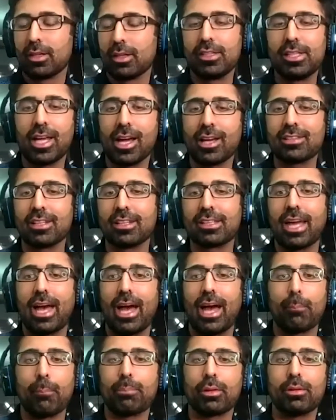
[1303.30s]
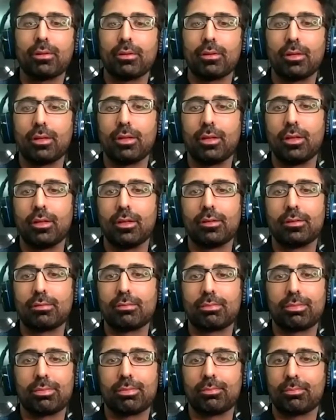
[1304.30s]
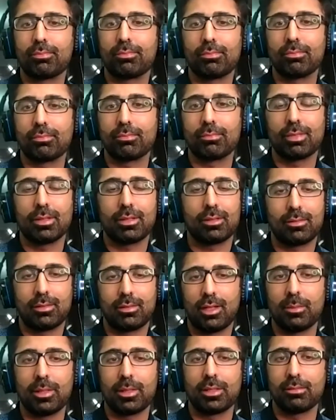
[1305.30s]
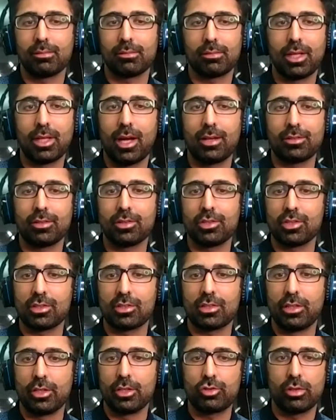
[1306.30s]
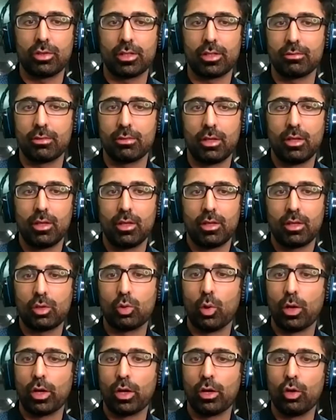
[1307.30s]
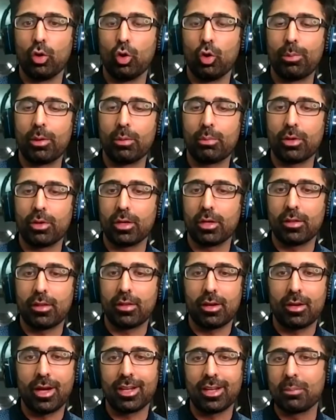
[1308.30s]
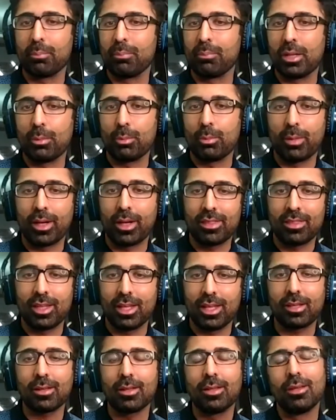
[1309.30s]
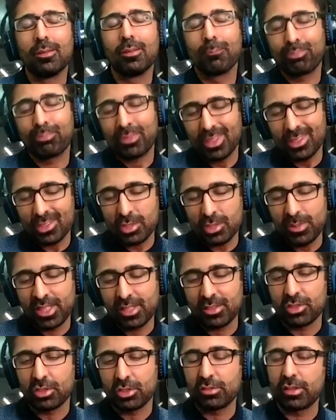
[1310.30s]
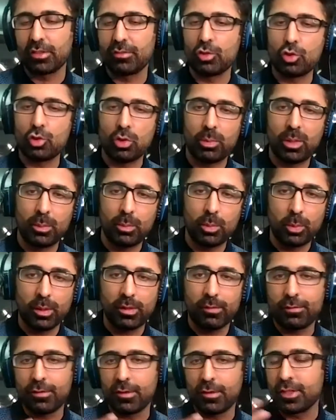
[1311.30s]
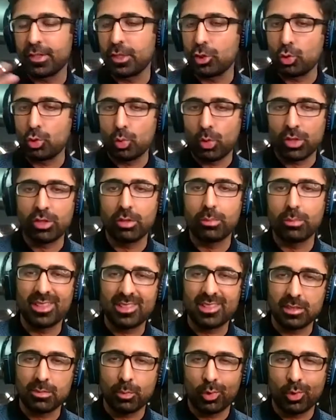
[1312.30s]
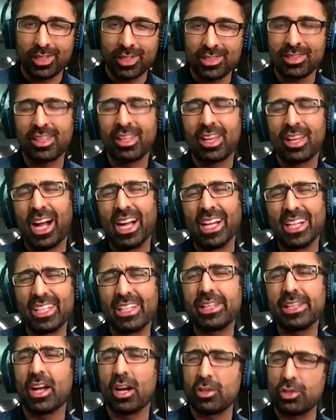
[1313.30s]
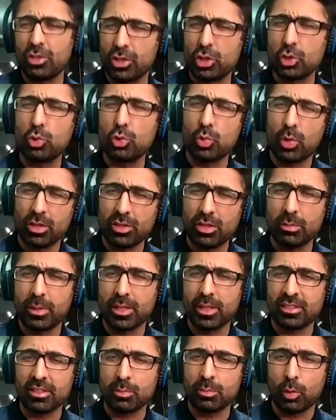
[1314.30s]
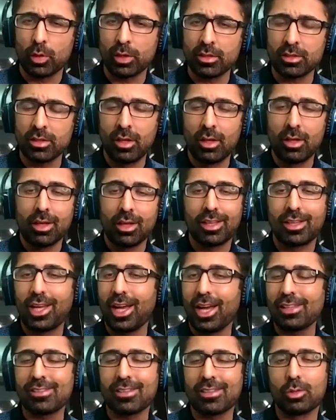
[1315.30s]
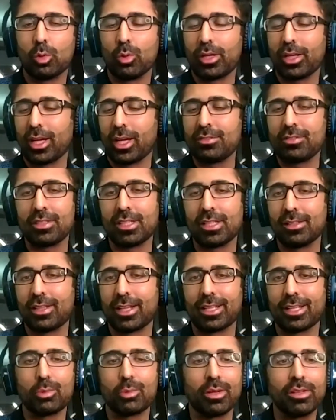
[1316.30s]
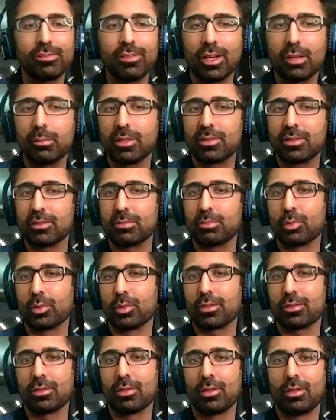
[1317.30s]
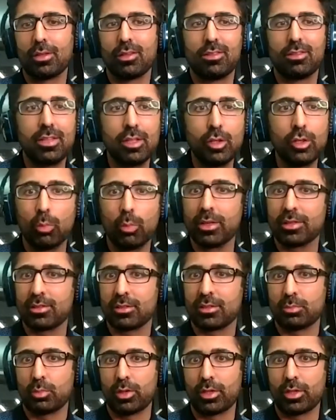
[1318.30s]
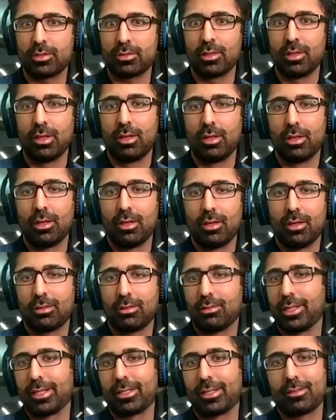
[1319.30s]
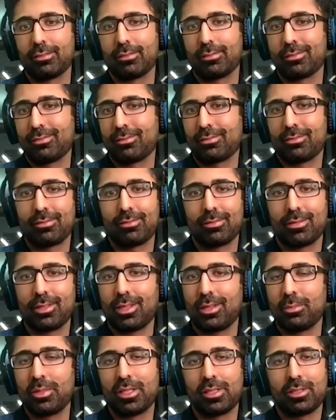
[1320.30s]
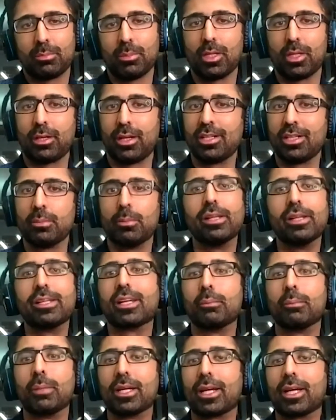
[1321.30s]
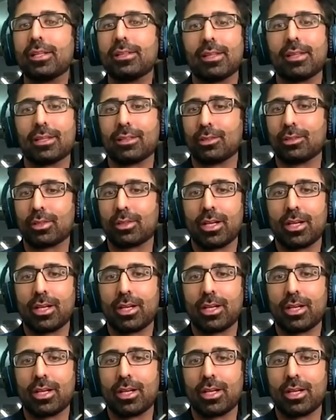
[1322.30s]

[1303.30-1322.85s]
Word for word: the exit cap is I mean, guys are just literally going on a hope and prayer there. At the minimum, I think you should be conservative. You should be between 50 to 200 basis points, ideally 100 to 200 basis points. Guys are going, I've seen like 25 basis points, zero basis points. Like I mean, come on, anybody can make anything look